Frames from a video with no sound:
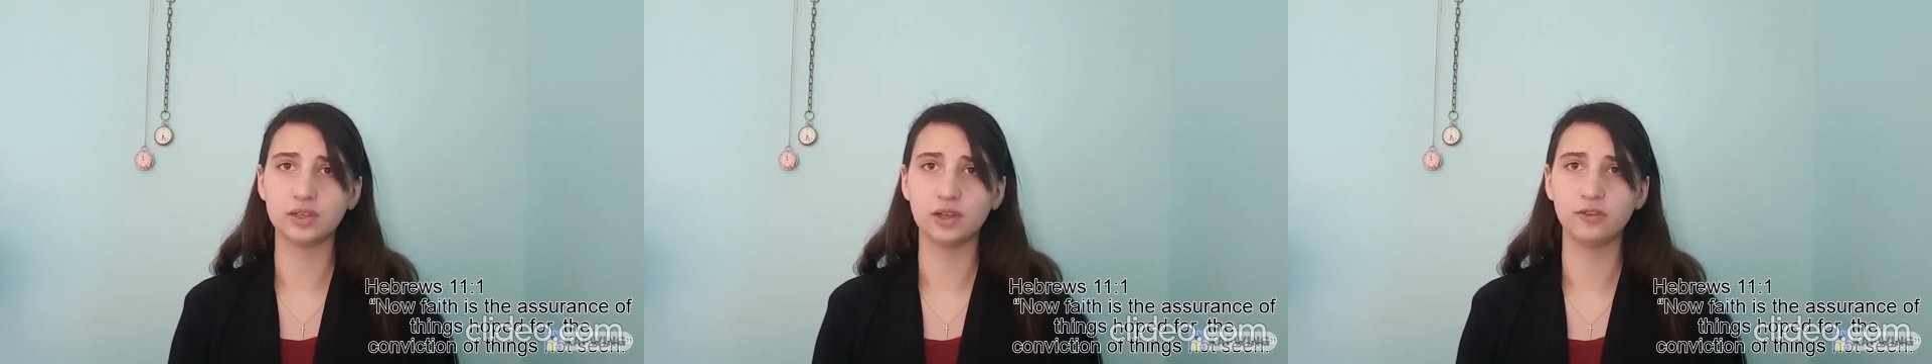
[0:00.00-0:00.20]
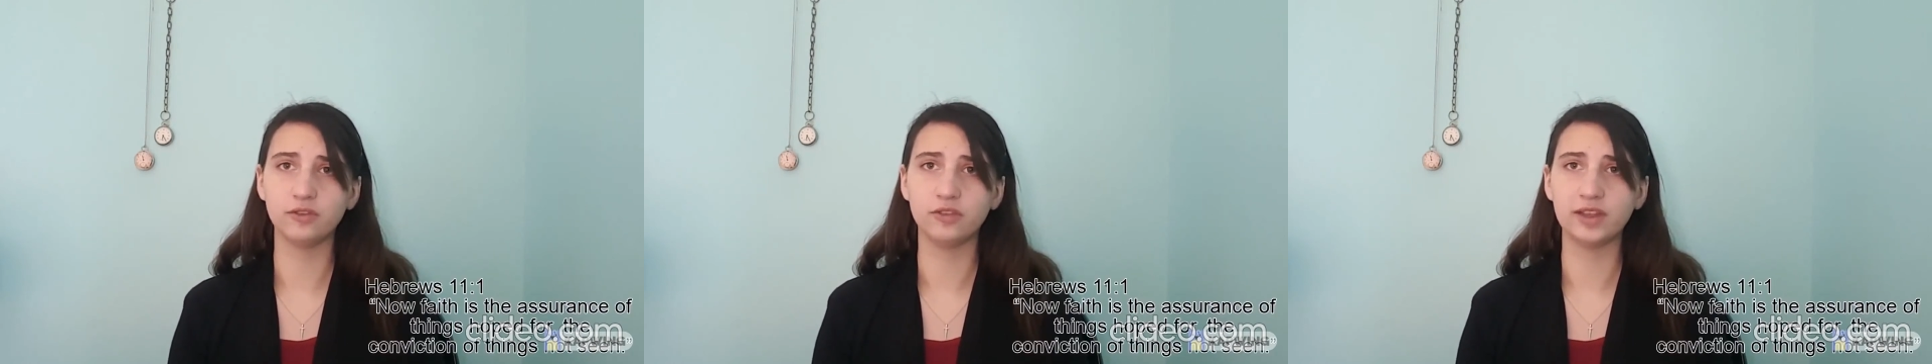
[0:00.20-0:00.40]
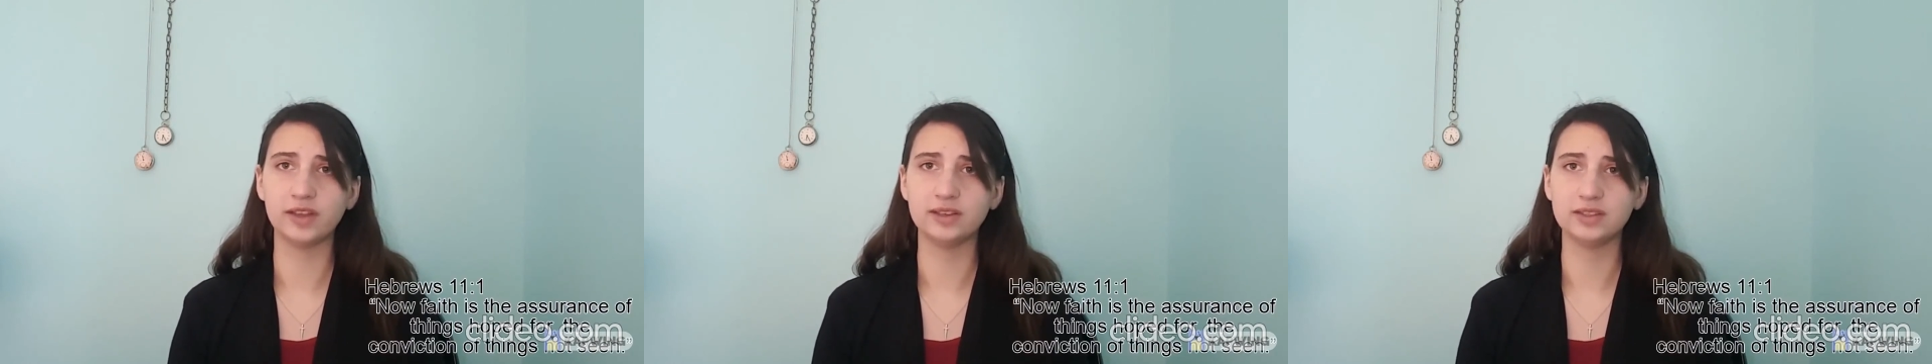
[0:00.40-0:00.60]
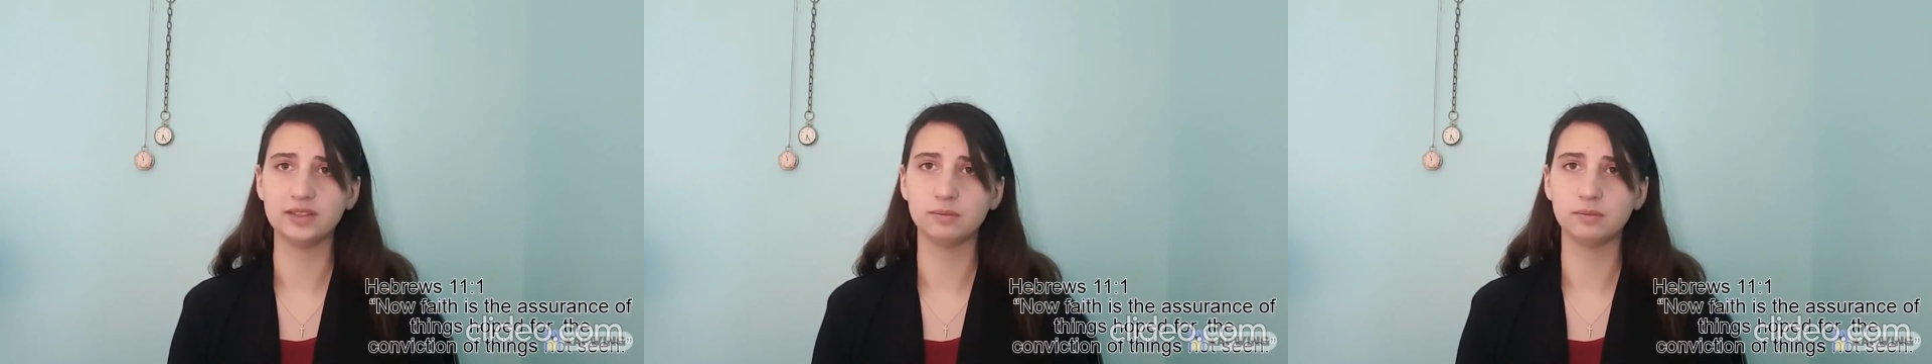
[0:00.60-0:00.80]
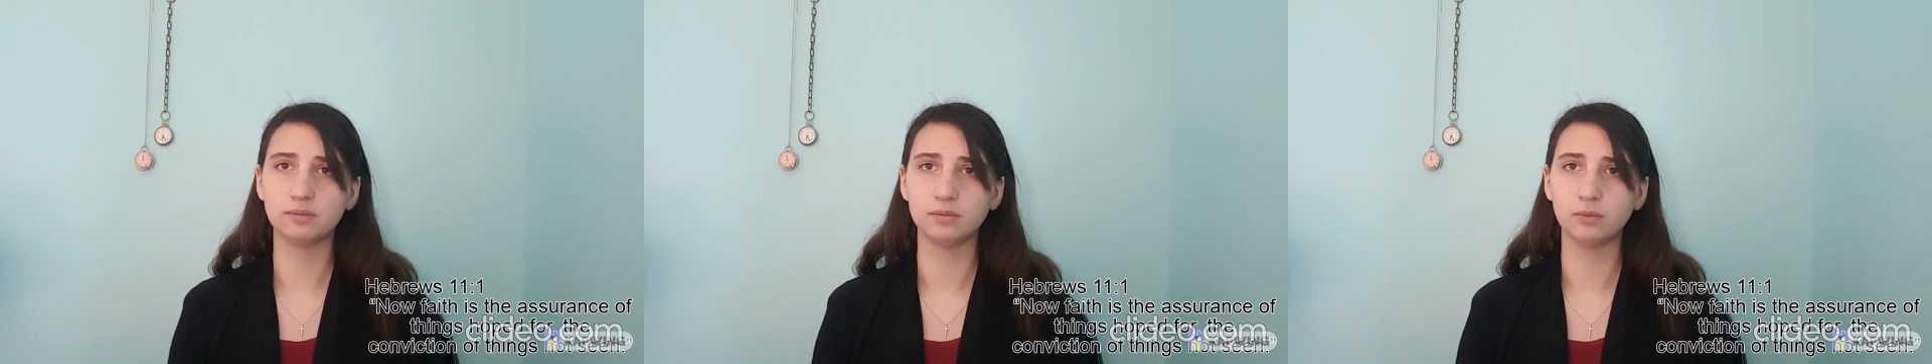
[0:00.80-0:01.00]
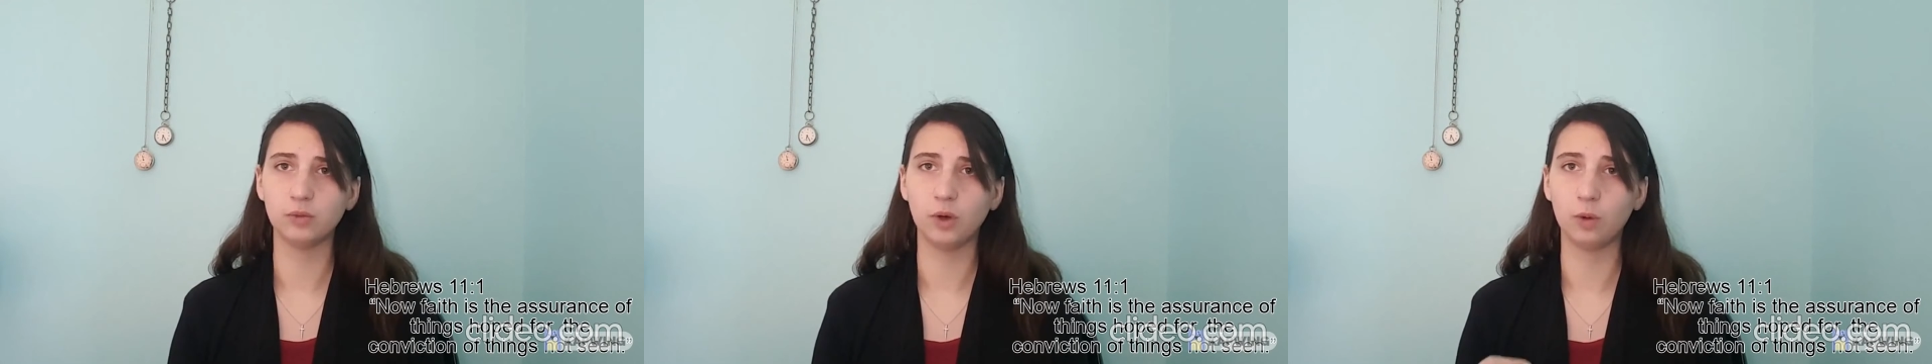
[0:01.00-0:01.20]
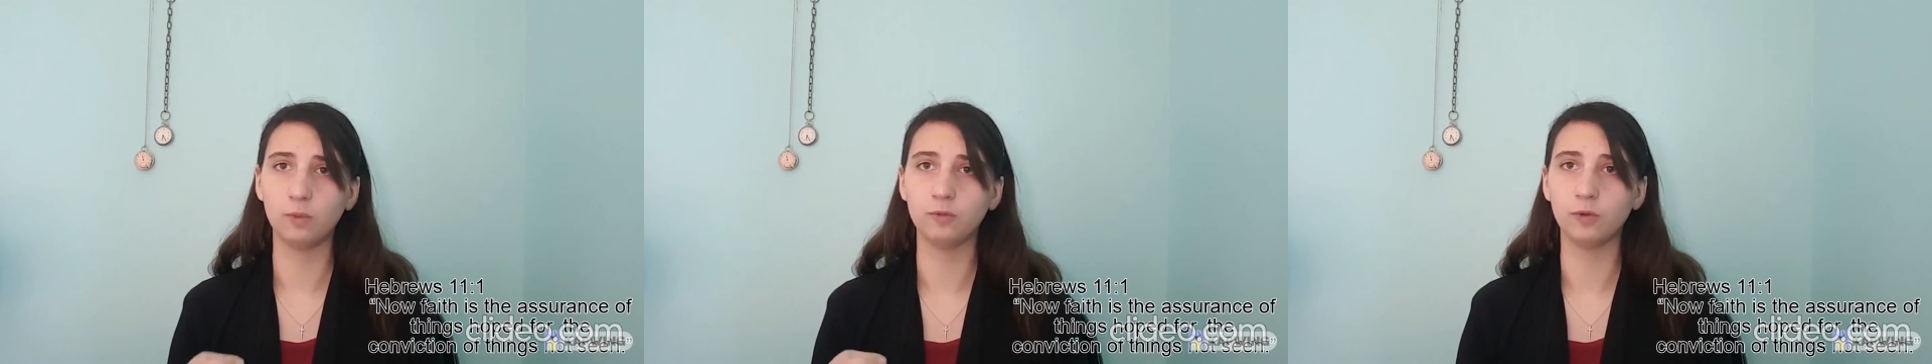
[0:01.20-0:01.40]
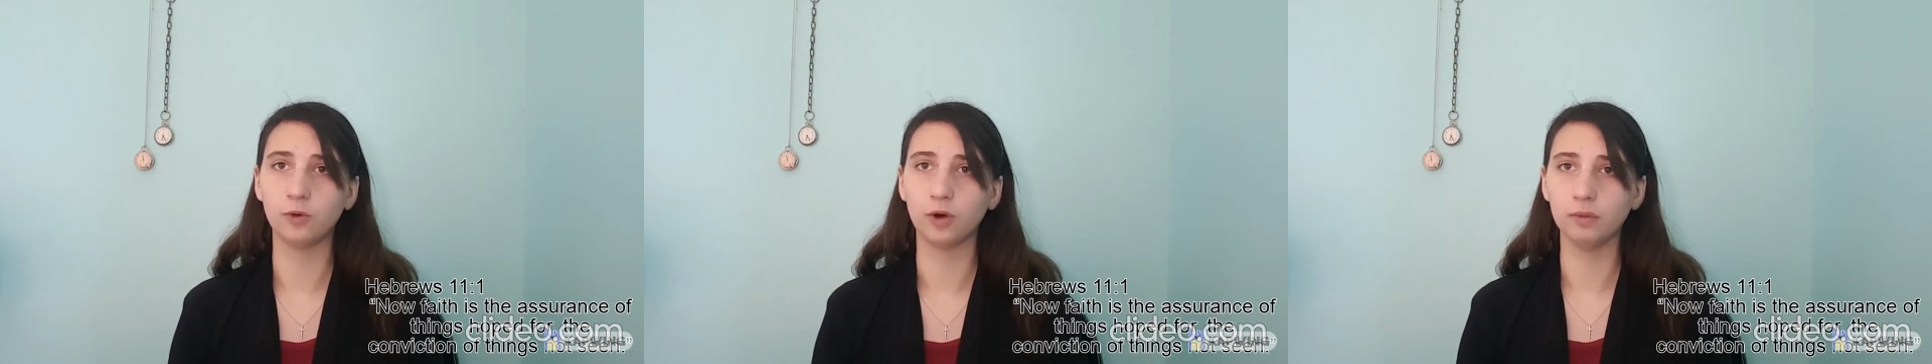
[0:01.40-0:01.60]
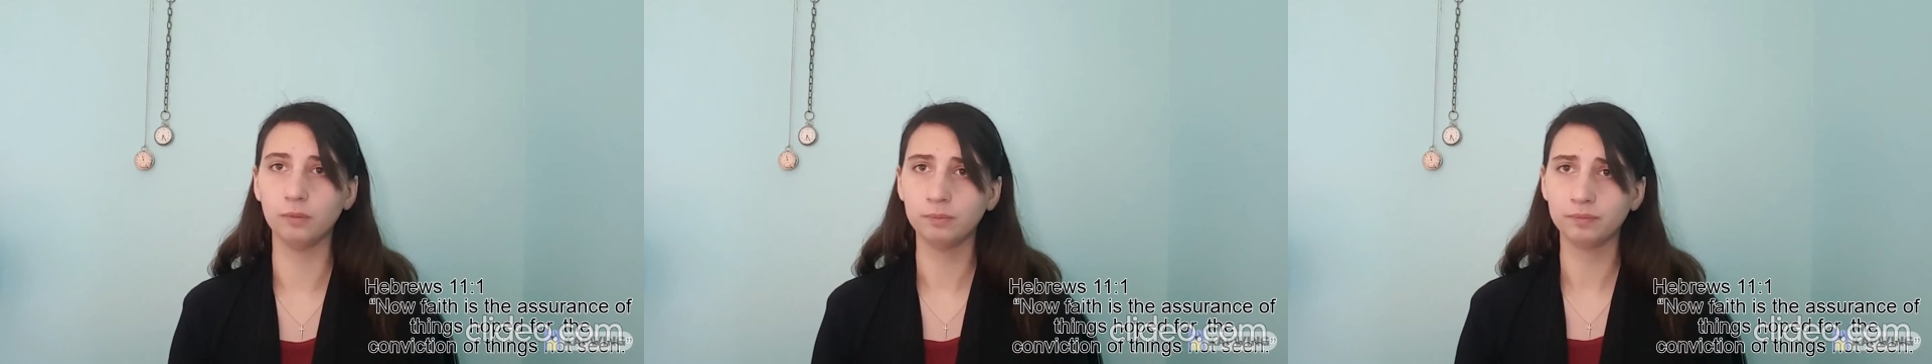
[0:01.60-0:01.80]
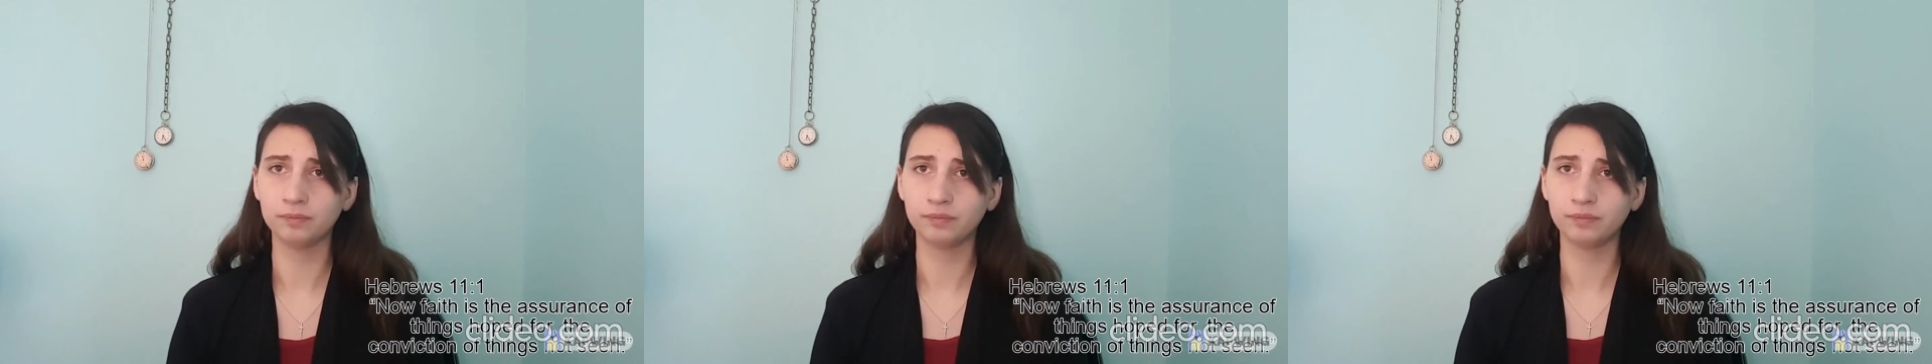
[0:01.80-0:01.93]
of things hoped for,